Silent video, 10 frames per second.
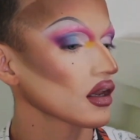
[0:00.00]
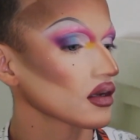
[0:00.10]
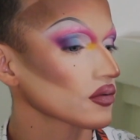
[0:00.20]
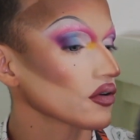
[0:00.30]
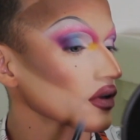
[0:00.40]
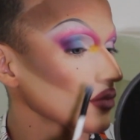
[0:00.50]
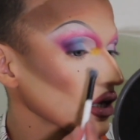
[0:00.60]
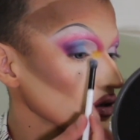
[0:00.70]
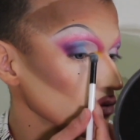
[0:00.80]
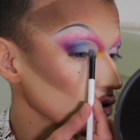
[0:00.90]
And I'm going
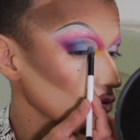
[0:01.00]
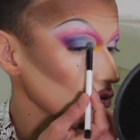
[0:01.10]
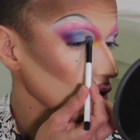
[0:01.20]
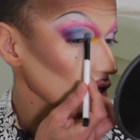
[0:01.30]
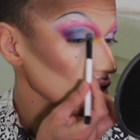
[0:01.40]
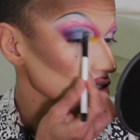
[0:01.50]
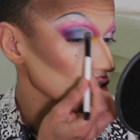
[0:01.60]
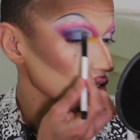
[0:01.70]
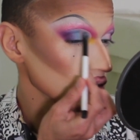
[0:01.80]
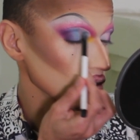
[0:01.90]
back in with the
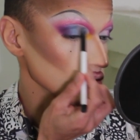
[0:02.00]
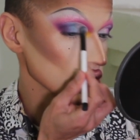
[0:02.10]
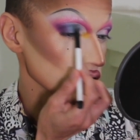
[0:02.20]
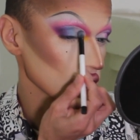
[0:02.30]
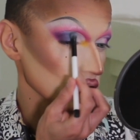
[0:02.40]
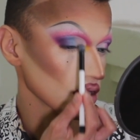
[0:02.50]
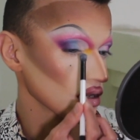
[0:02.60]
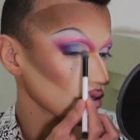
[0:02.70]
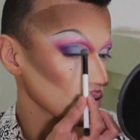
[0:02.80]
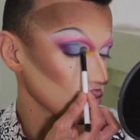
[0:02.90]
white and just in the
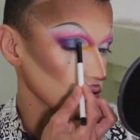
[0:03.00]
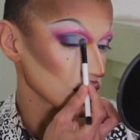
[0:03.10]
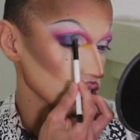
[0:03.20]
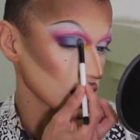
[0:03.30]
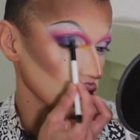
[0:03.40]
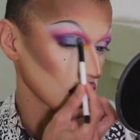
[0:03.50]
inner portion